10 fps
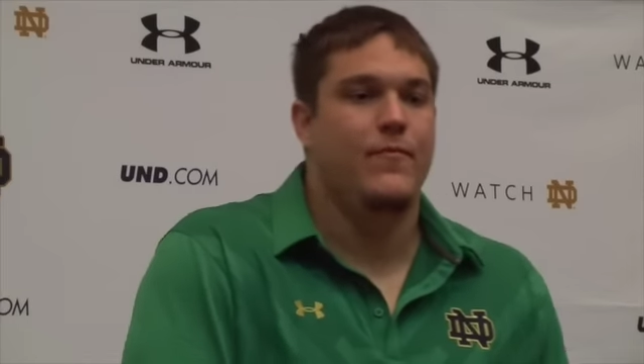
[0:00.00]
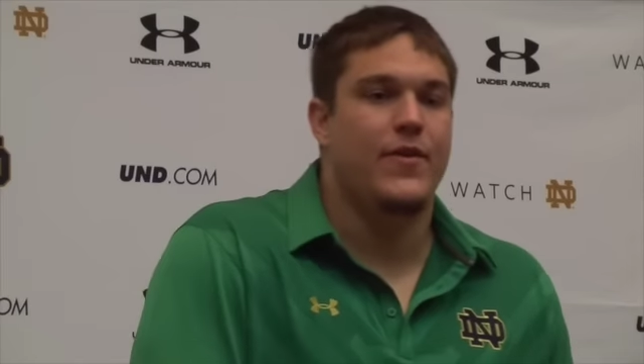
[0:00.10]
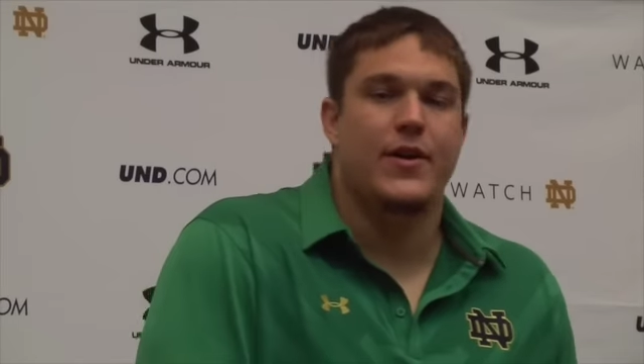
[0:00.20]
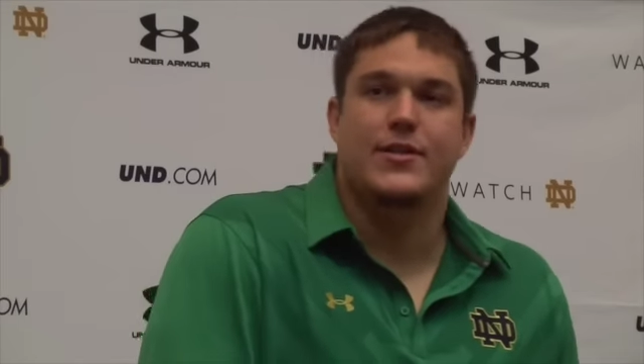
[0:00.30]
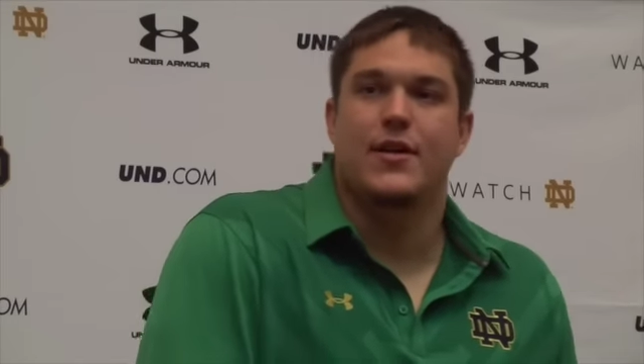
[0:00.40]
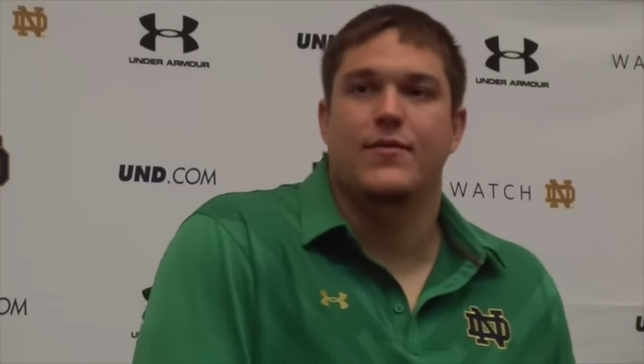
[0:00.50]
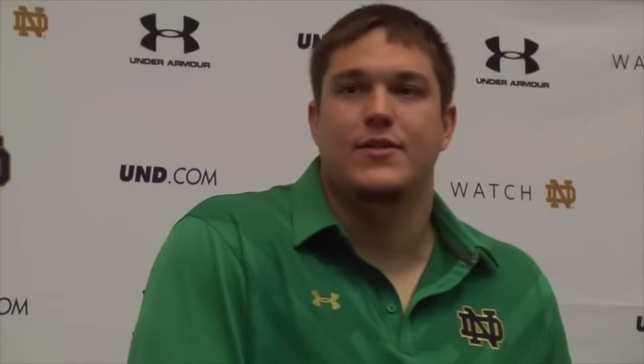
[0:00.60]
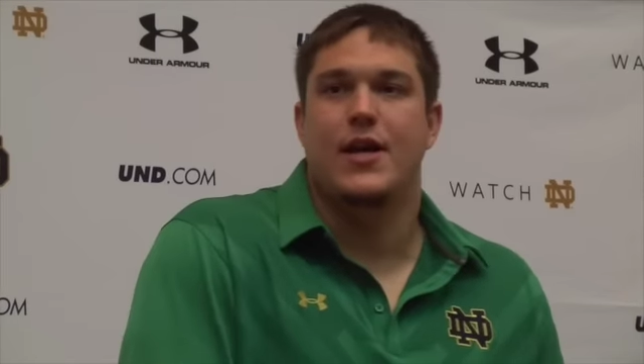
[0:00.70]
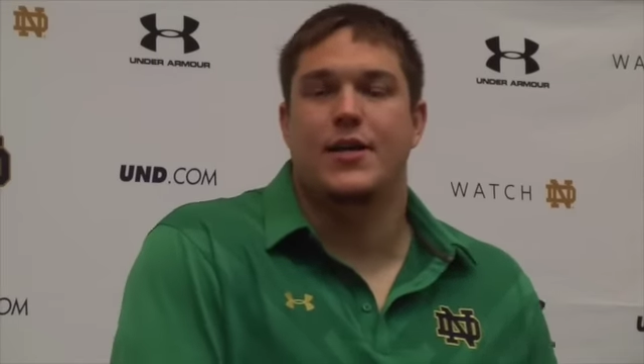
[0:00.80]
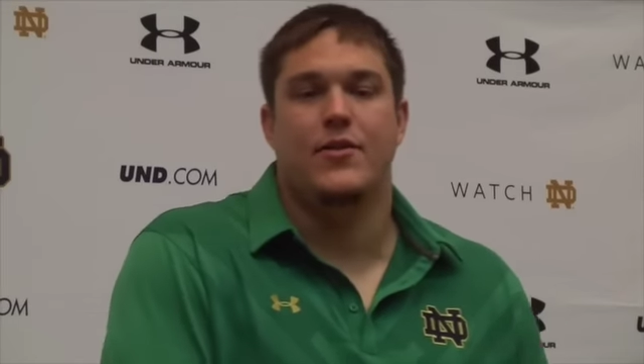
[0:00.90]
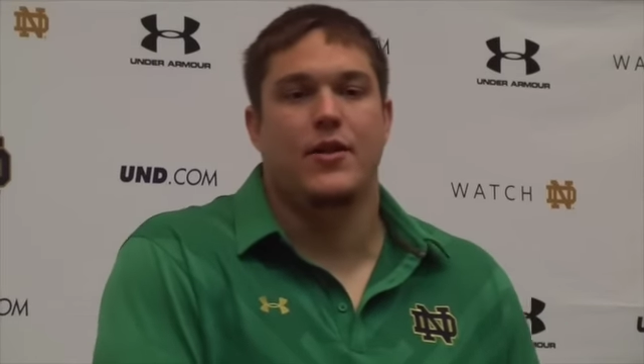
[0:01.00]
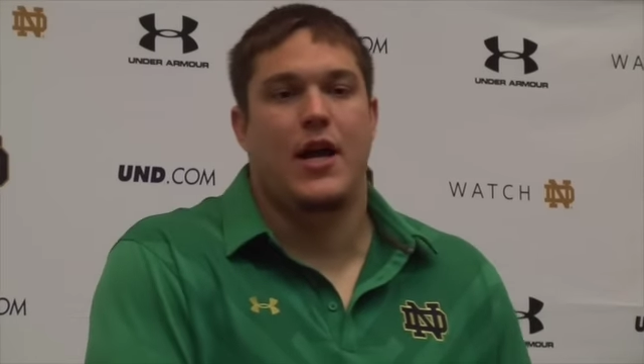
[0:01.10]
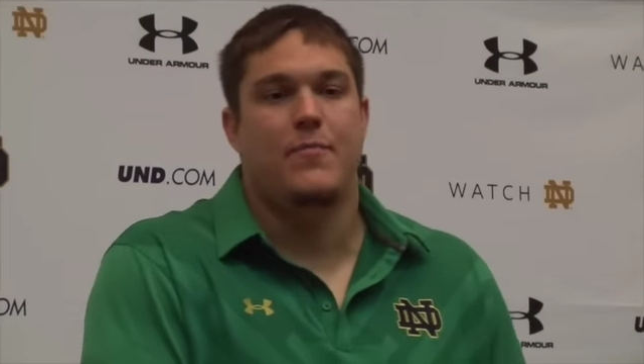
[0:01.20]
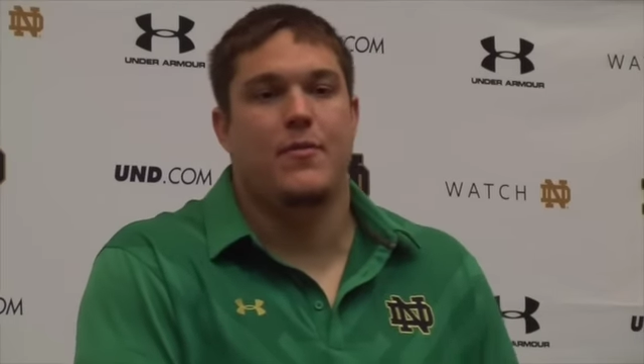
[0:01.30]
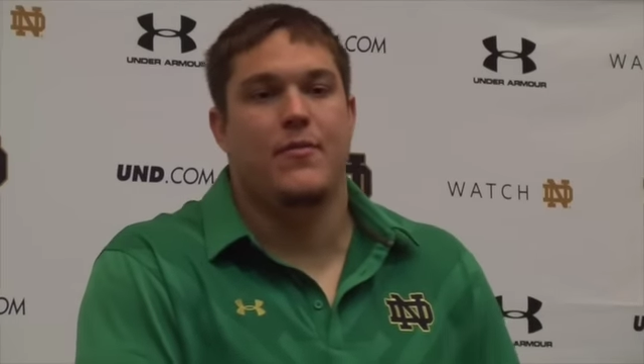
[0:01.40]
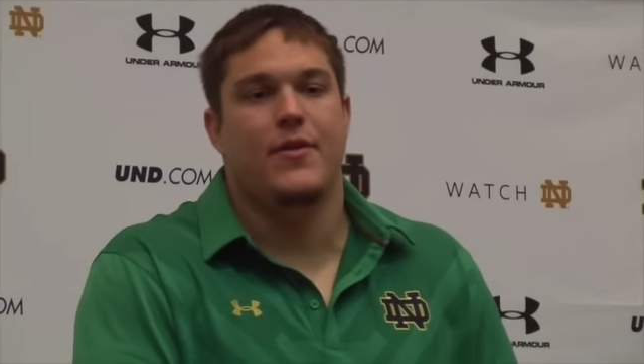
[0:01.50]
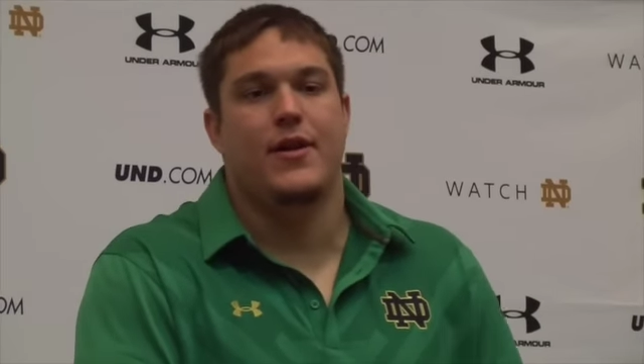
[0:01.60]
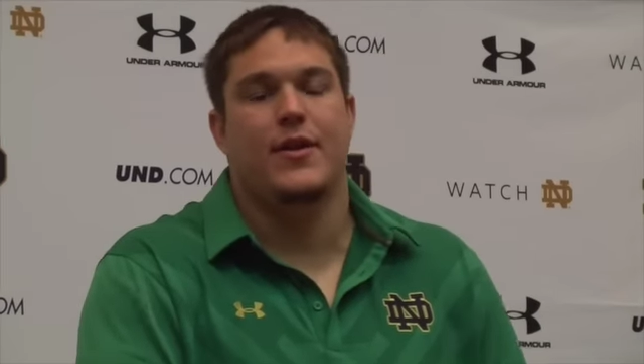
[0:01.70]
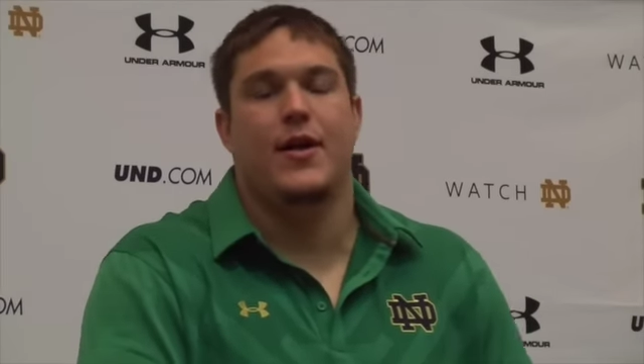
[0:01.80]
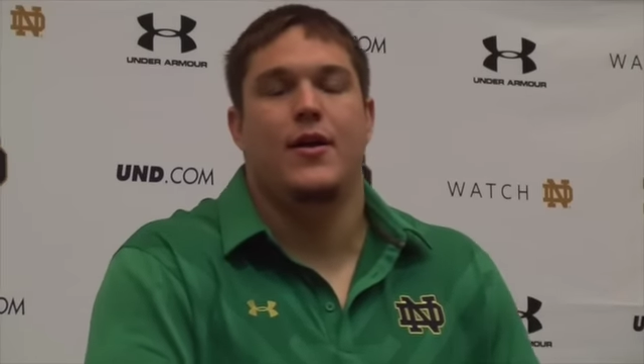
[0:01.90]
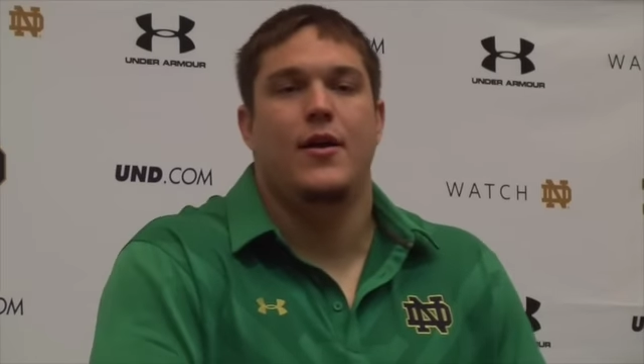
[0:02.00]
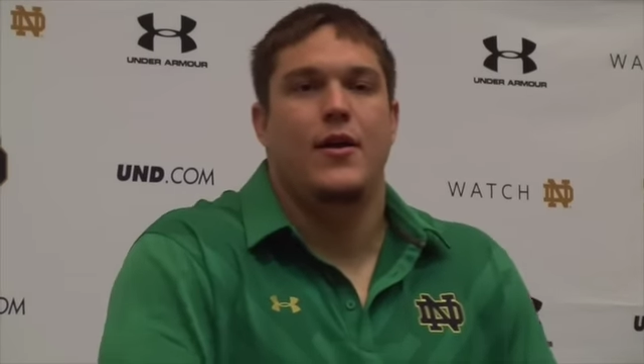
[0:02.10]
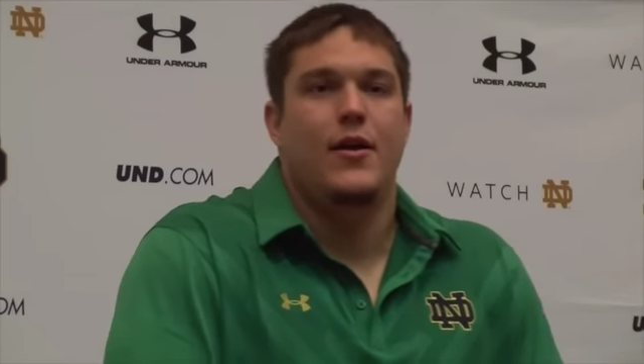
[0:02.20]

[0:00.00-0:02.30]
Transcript: Very selfless action. A lot of people think that